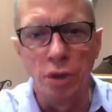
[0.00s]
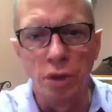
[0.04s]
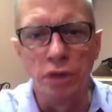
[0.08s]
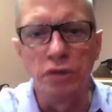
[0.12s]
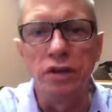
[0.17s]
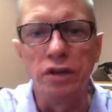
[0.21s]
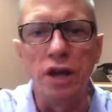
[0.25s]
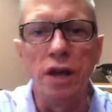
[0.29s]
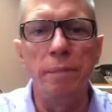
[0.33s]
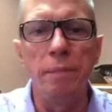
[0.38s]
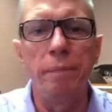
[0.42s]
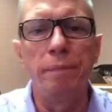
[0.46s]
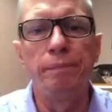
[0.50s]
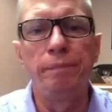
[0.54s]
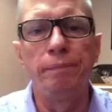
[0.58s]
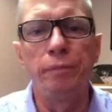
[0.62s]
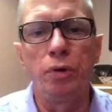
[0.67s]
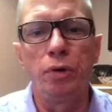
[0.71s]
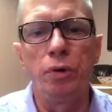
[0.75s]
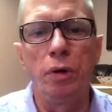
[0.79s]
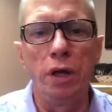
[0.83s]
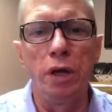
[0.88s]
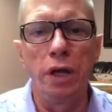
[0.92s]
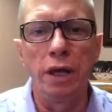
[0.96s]
what's up?
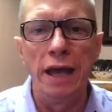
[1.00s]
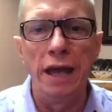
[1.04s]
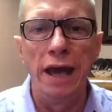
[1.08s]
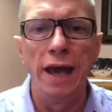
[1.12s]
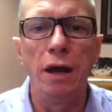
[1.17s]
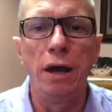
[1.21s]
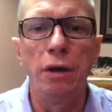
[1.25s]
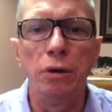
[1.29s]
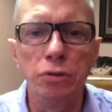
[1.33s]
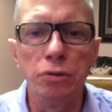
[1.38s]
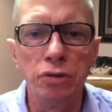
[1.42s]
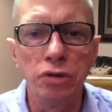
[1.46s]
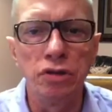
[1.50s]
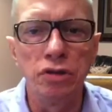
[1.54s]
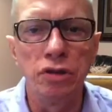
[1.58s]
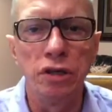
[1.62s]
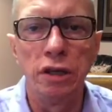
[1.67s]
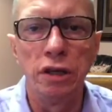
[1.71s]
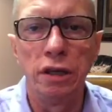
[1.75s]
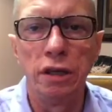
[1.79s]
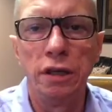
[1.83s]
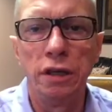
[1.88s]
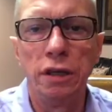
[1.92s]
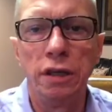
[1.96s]
Greg Howse
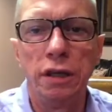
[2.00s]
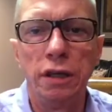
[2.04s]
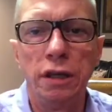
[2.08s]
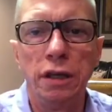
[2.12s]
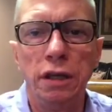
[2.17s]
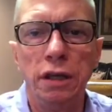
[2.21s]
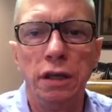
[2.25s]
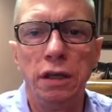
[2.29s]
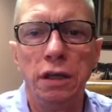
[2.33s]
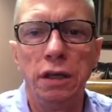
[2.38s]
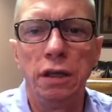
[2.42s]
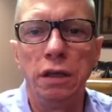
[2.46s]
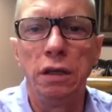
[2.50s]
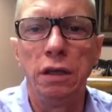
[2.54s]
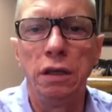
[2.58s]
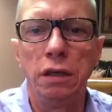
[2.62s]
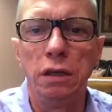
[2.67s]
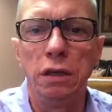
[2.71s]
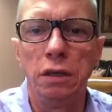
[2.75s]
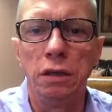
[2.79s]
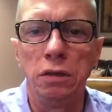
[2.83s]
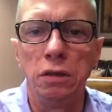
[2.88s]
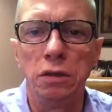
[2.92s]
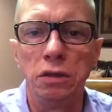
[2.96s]
It
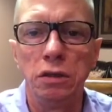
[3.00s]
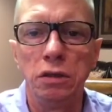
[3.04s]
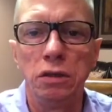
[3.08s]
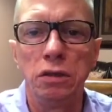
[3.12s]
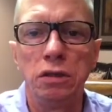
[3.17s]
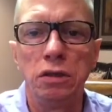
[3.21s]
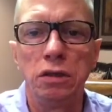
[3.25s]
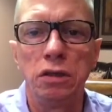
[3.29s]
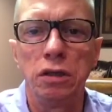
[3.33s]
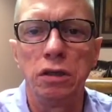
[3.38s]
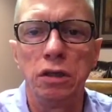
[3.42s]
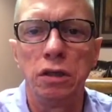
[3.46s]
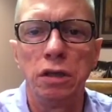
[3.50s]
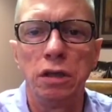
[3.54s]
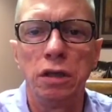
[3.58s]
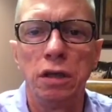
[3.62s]
is.